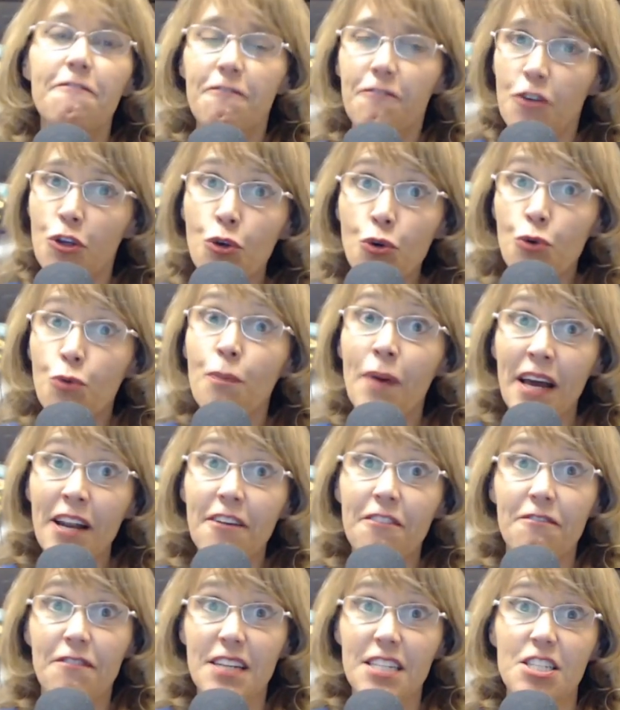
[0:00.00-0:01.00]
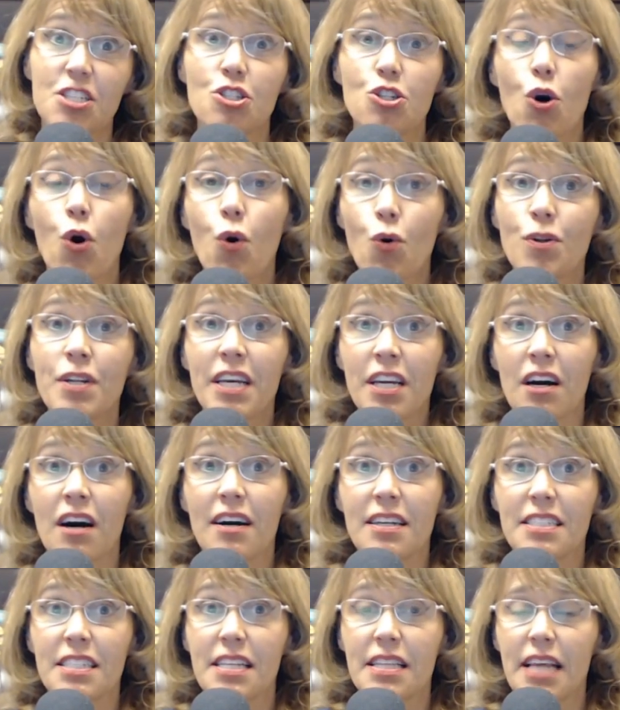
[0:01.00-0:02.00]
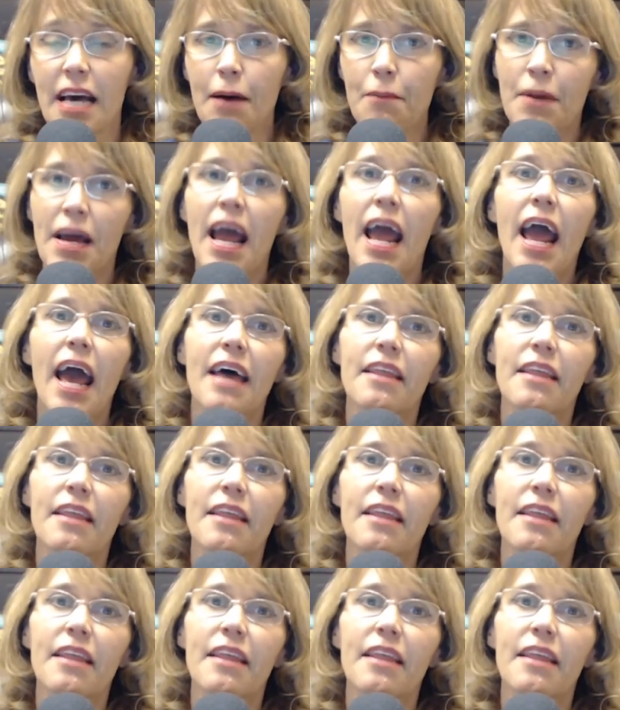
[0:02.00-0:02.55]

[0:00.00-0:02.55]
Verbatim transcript: few benefits to holding on to them,